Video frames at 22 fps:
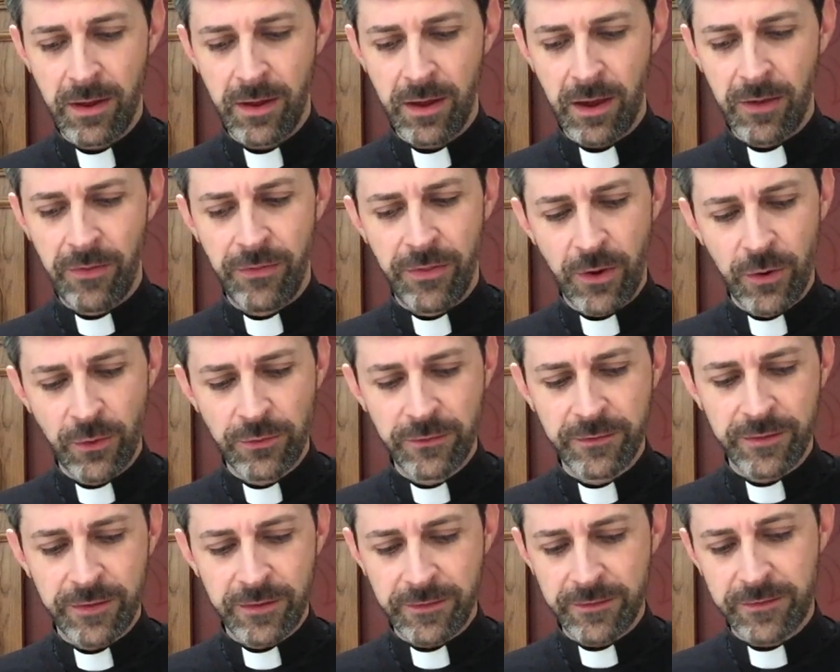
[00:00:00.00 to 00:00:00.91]
and
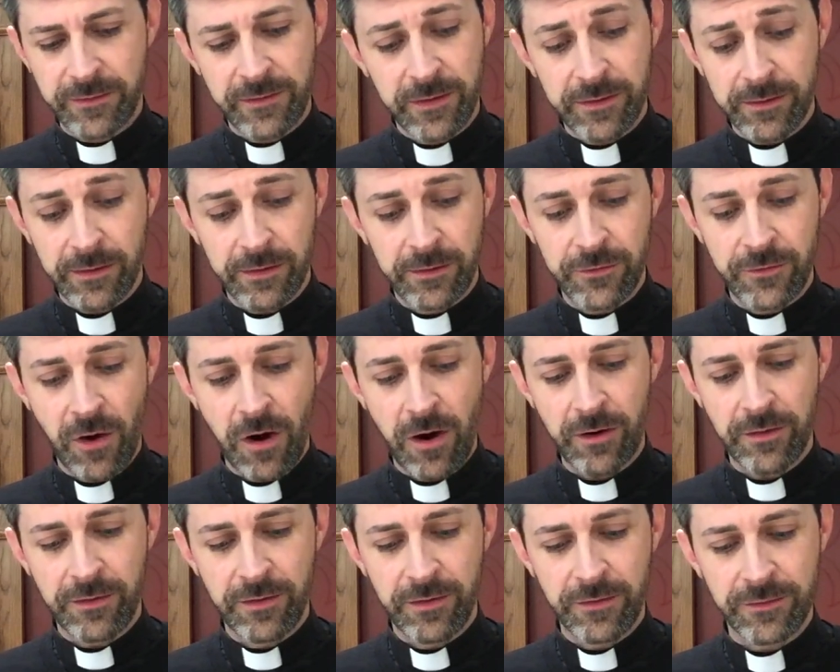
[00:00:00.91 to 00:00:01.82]
those that sit in
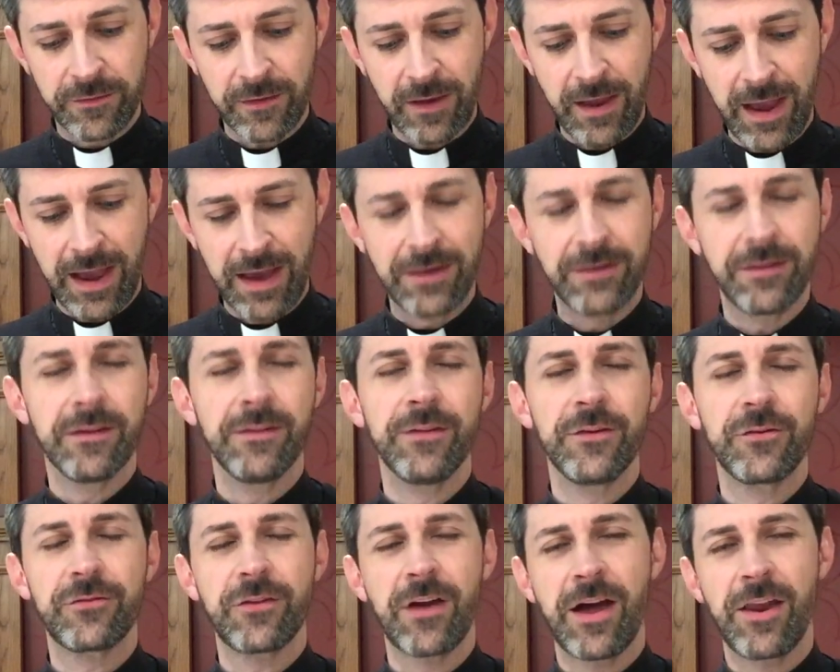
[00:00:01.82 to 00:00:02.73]
darkness and in
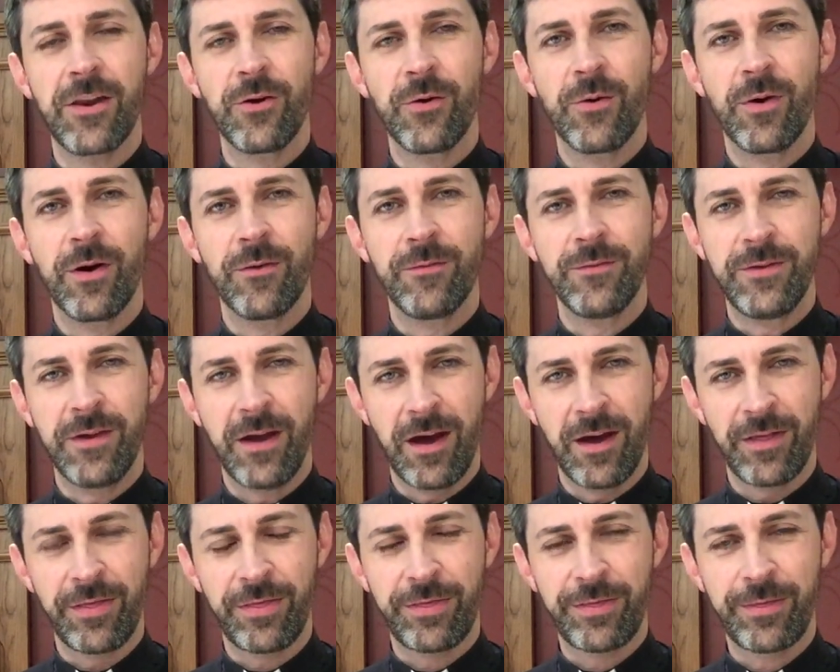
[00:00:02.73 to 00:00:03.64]
the shadow of
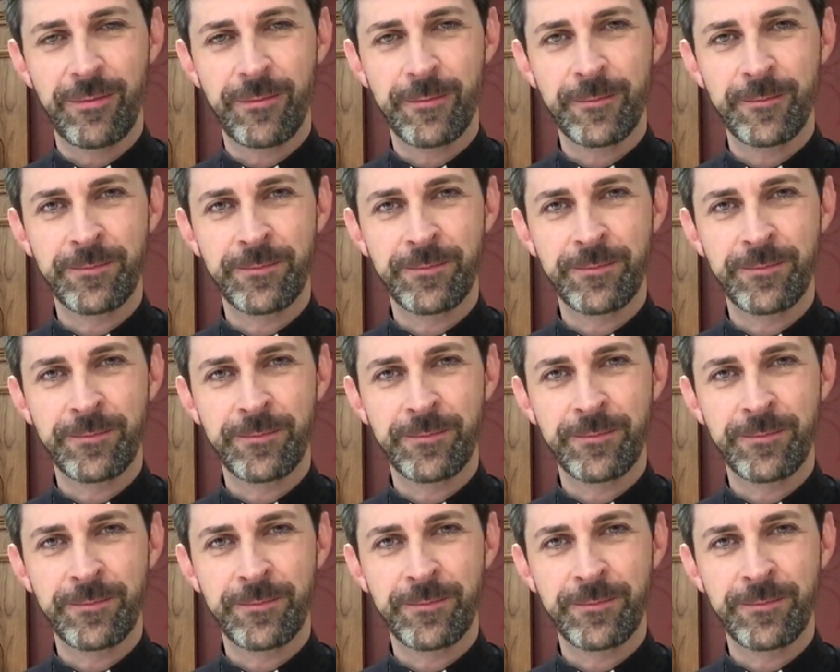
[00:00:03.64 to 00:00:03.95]
death.